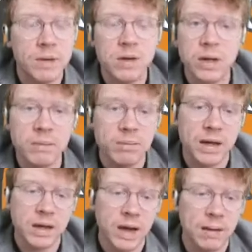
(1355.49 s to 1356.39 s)
You can
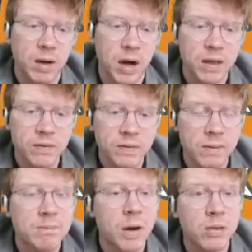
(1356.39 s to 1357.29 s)
pick either of
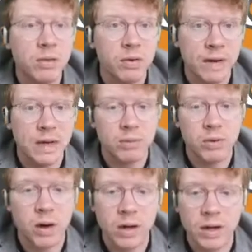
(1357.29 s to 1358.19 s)
them. Both are
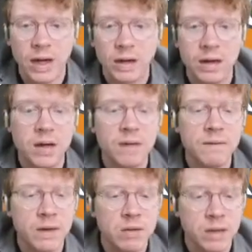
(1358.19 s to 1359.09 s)
available online
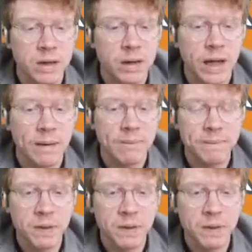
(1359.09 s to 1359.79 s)
for you to look at.